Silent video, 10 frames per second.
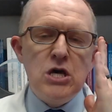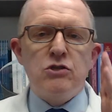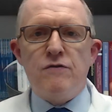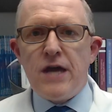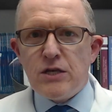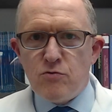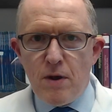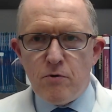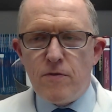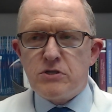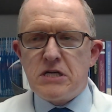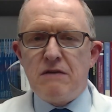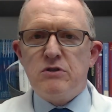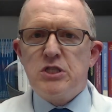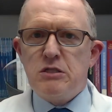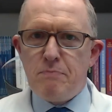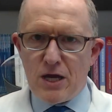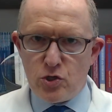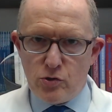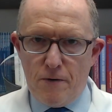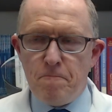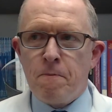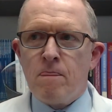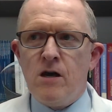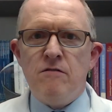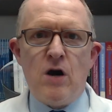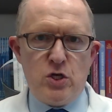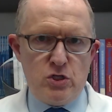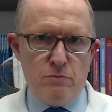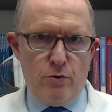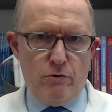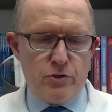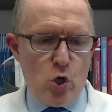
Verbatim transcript: So if you guys remember, kind of a spectrum of Hashimoto's.